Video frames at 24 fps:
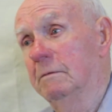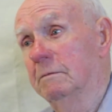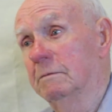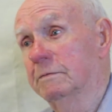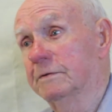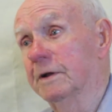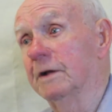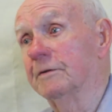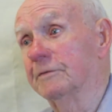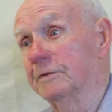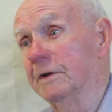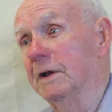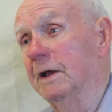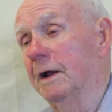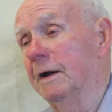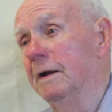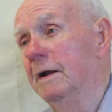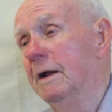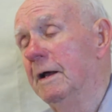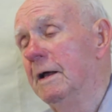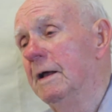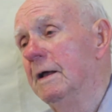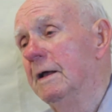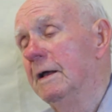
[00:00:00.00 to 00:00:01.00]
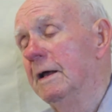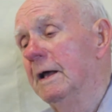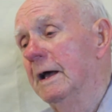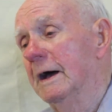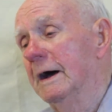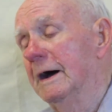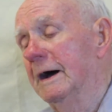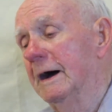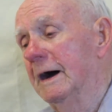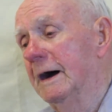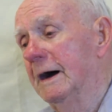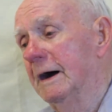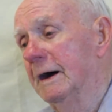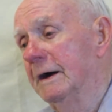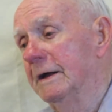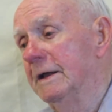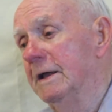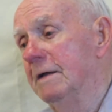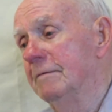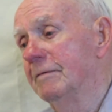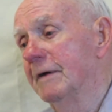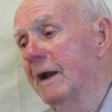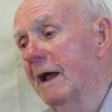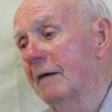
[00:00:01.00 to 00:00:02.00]
since then,
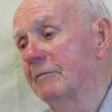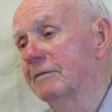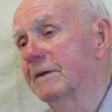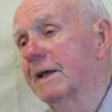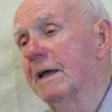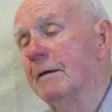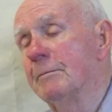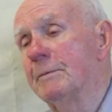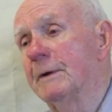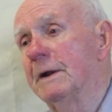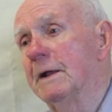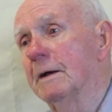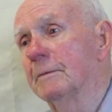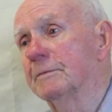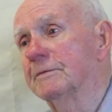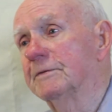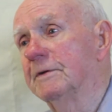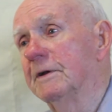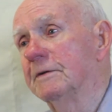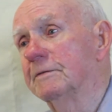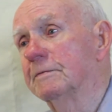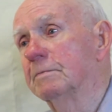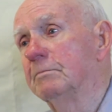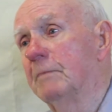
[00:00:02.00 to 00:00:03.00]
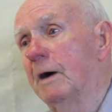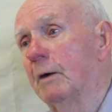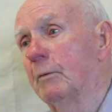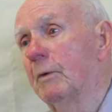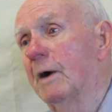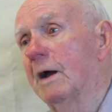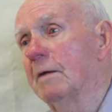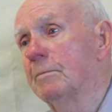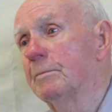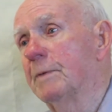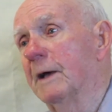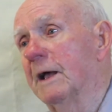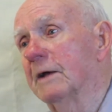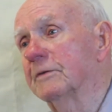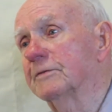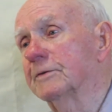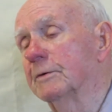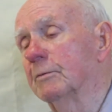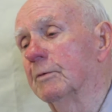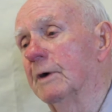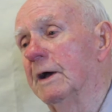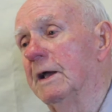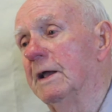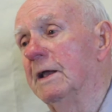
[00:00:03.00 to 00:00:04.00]
even I've kept it up since my wife passed
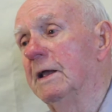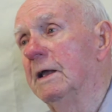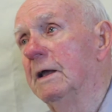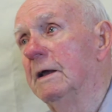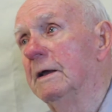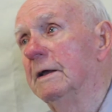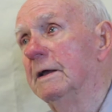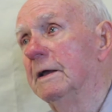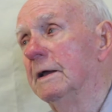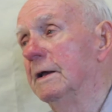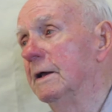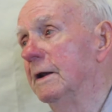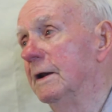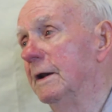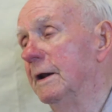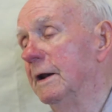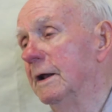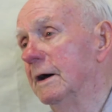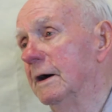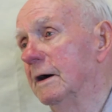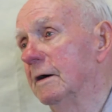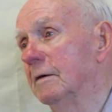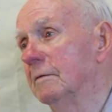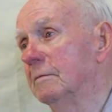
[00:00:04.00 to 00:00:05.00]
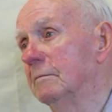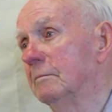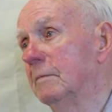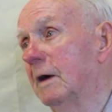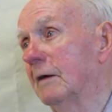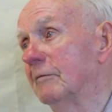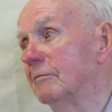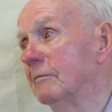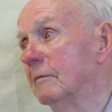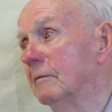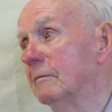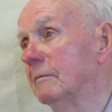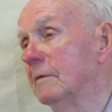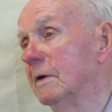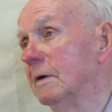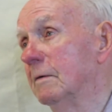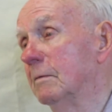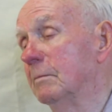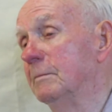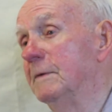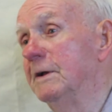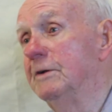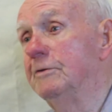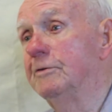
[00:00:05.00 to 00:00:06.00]
away in, it
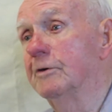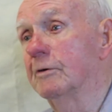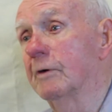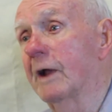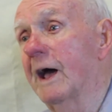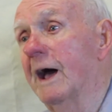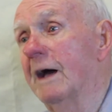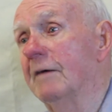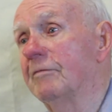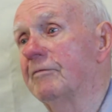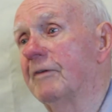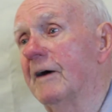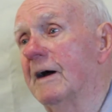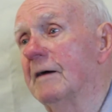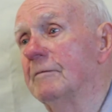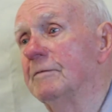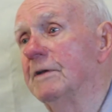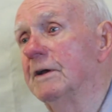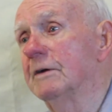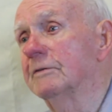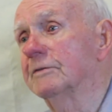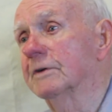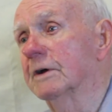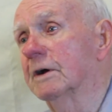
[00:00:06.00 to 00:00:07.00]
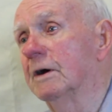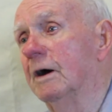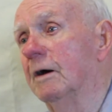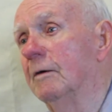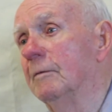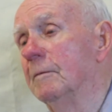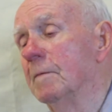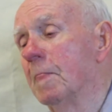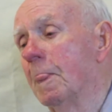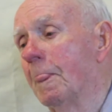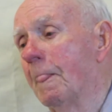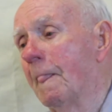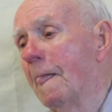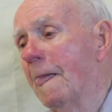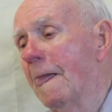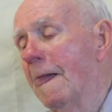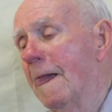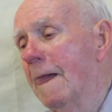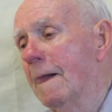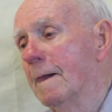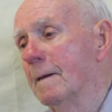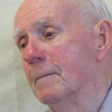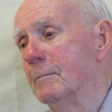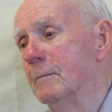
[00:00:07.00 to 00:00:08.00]
would be July 5 years ago.
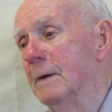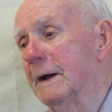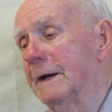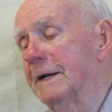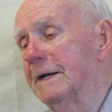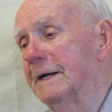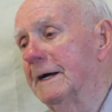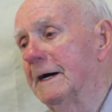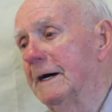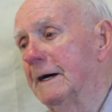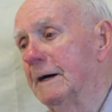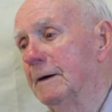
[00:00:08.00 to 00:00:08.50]
But